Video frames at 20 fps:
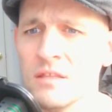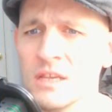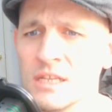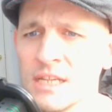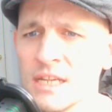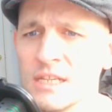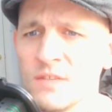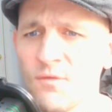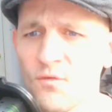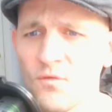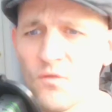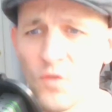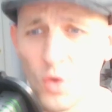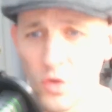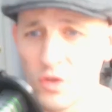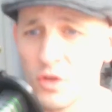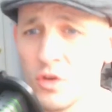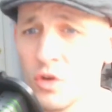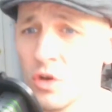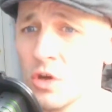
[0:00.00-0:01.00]
This is for
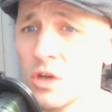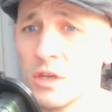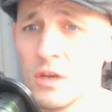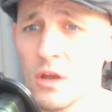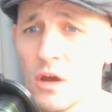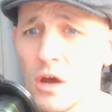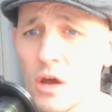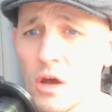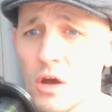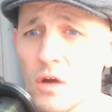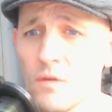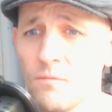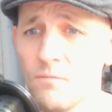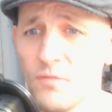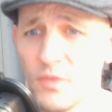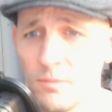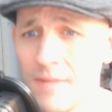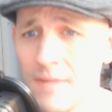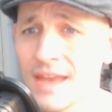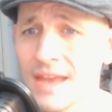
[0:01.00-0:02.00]
the good of
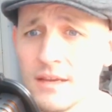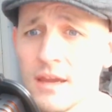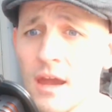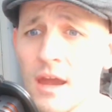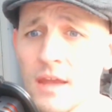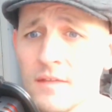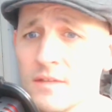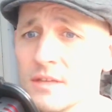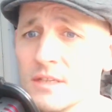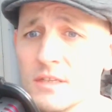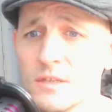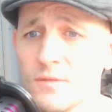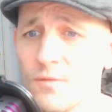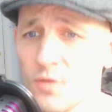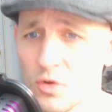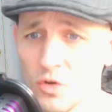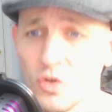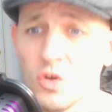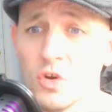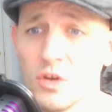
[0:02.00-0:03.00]
mankind. This is
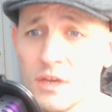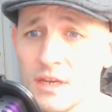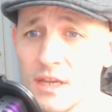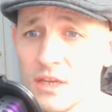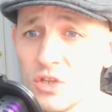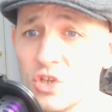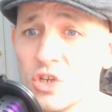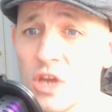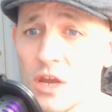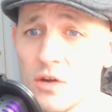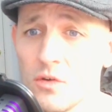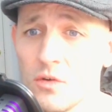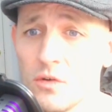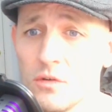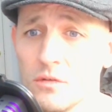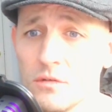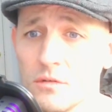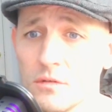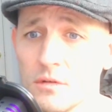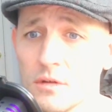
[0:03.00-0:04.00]
for good in
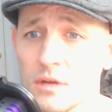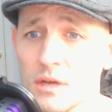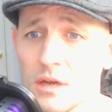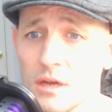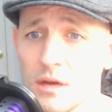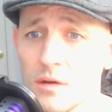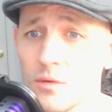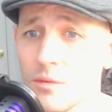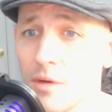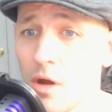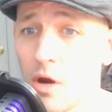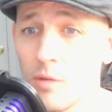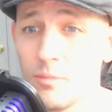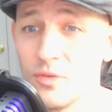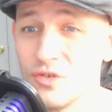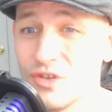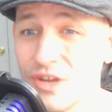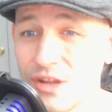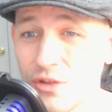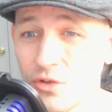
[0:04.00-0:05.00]
general. Uh, our
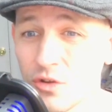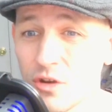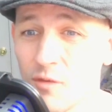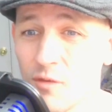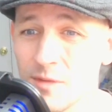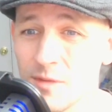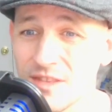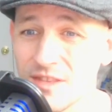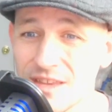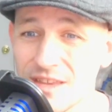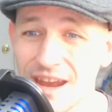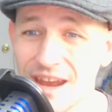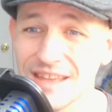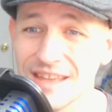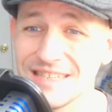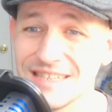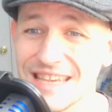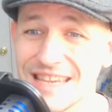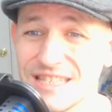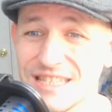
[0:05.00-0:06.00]
particular government in the
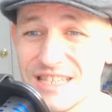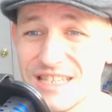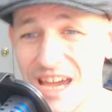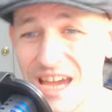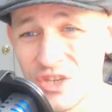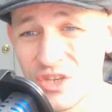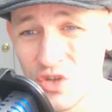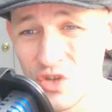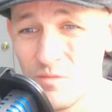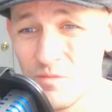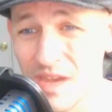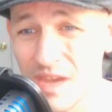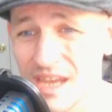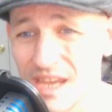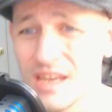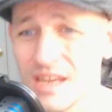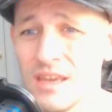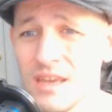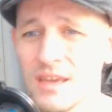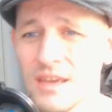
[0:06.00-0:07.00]
United States has gotten too
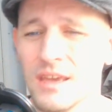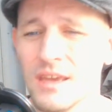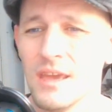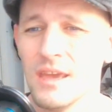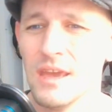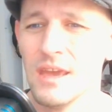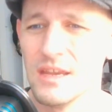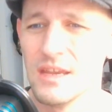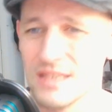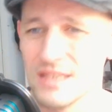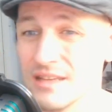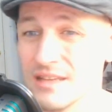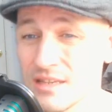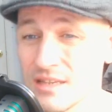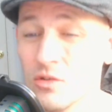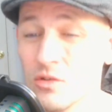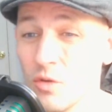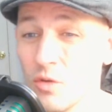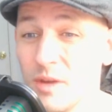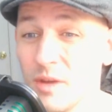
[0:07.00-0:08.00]
big. It's, a
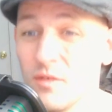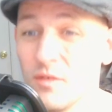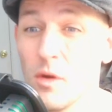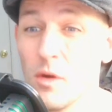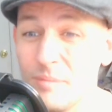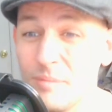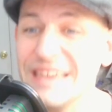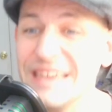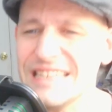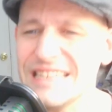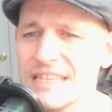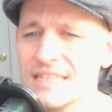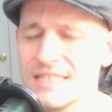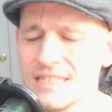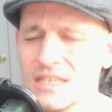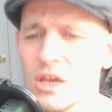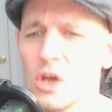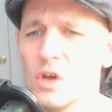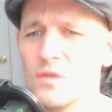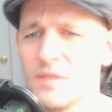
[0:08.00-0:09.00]
little bit of a beast
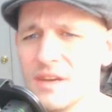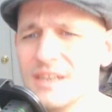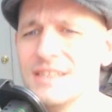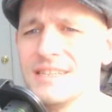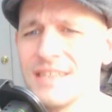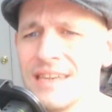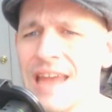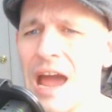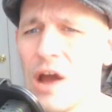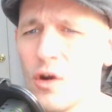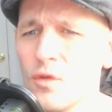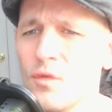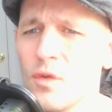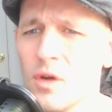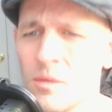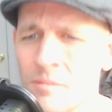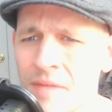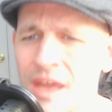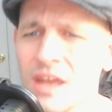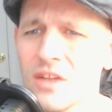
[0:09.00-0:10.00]
itself. It is an
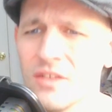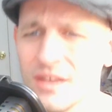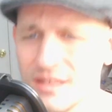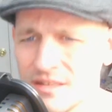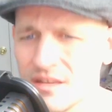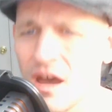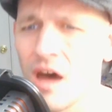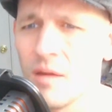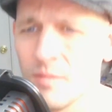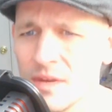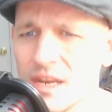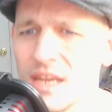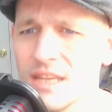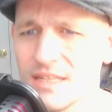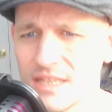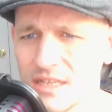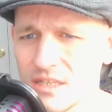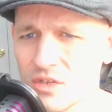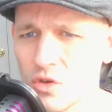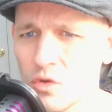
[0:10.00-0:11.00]
alpha male. It
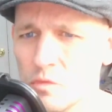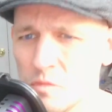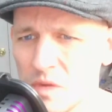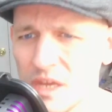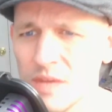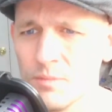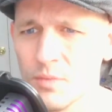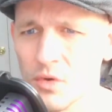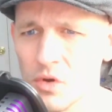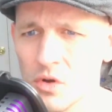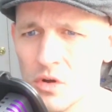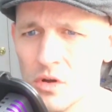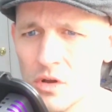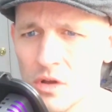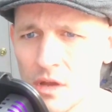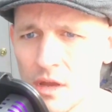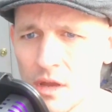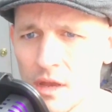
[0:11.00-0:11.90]
dominates its own people.